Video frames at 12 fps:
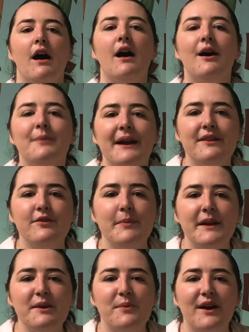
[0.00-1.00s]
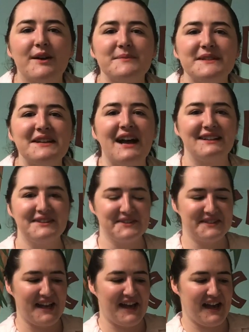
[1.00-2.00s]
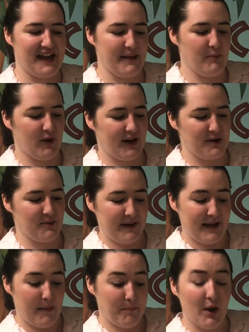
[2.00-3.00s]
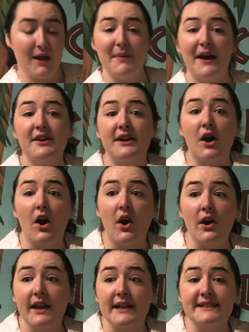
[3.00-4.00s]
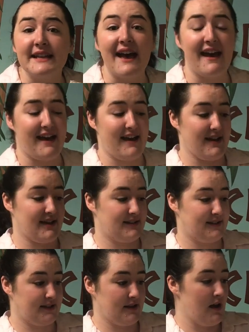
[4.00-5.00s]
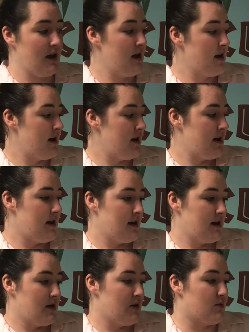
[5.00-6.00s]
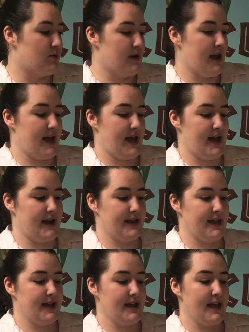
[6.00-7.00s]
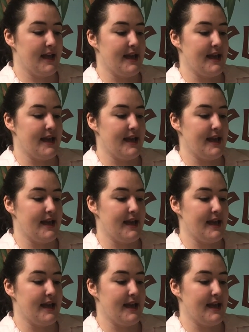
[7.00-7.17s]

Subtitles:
All right, everybody, welcome to Toddler Time. We're going to read a book about an architect. Ready?